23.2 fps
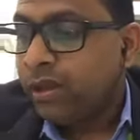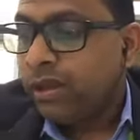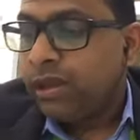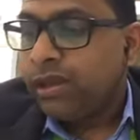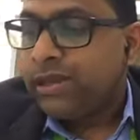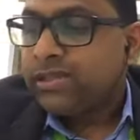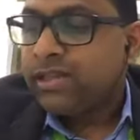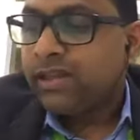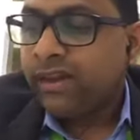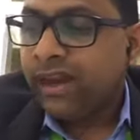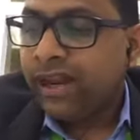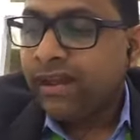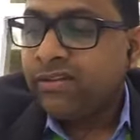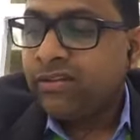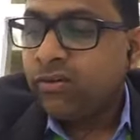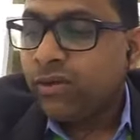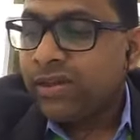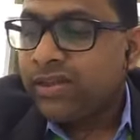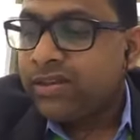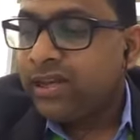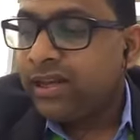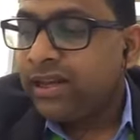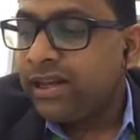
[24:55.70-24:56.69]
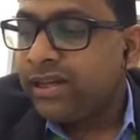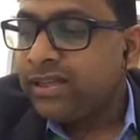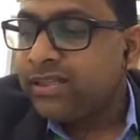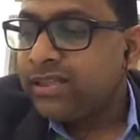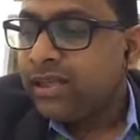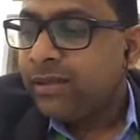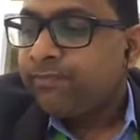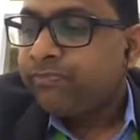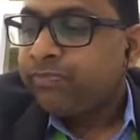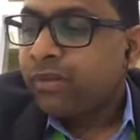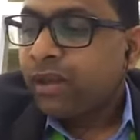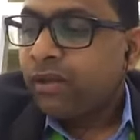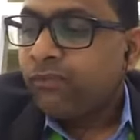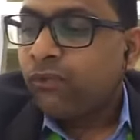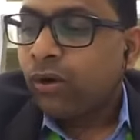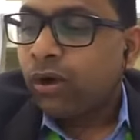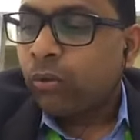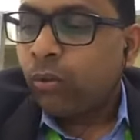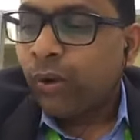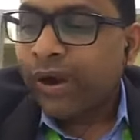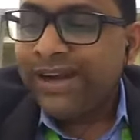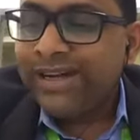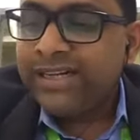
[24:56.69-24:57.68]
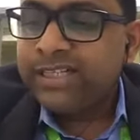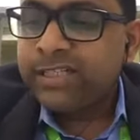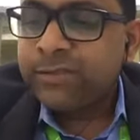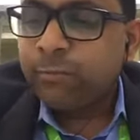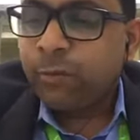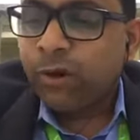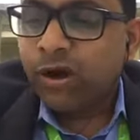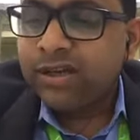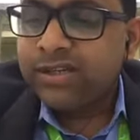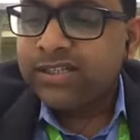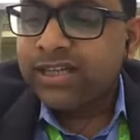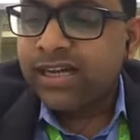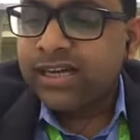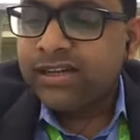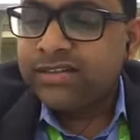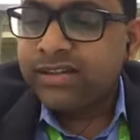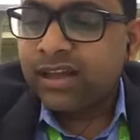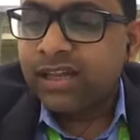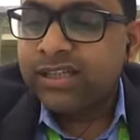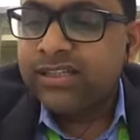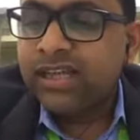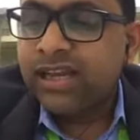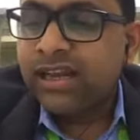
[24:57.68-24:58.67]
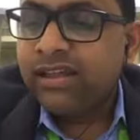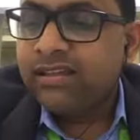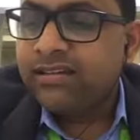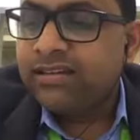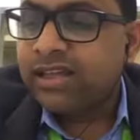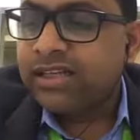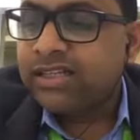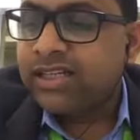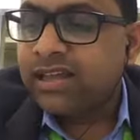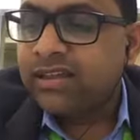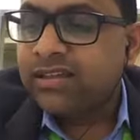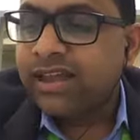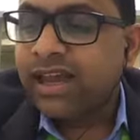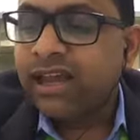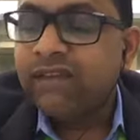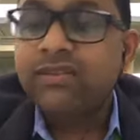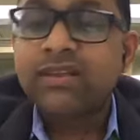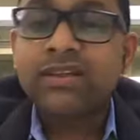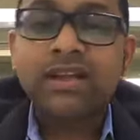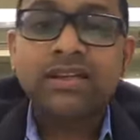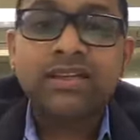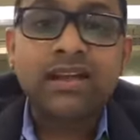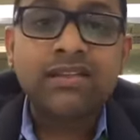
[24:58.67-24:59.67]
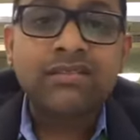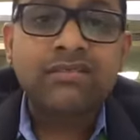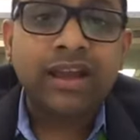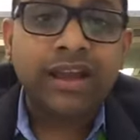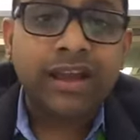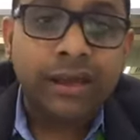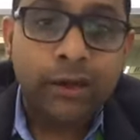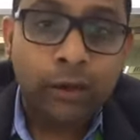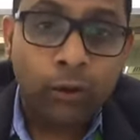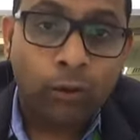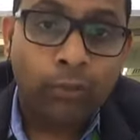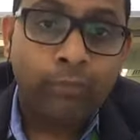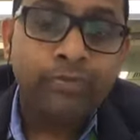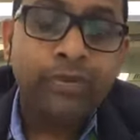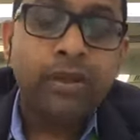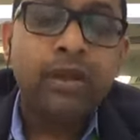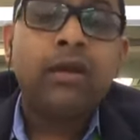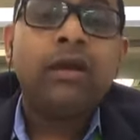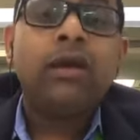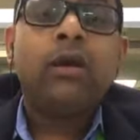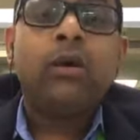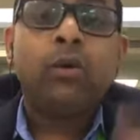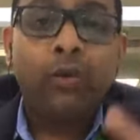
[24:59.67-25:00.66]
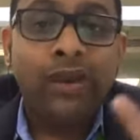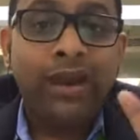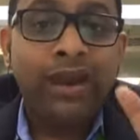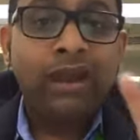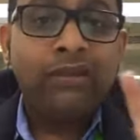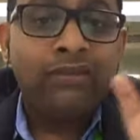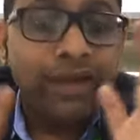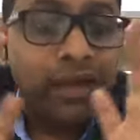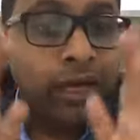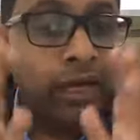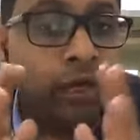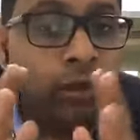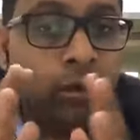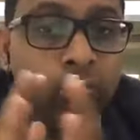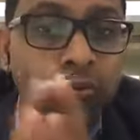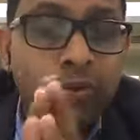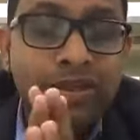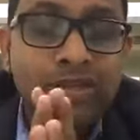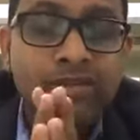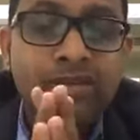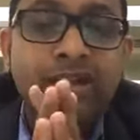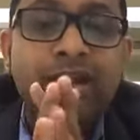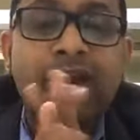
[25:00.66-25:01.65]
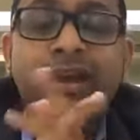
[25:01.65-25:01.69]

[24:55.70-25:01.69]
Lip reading: So the next question is, for white spots and surgery stitches, can we suggest iGlow? Well, a very good question.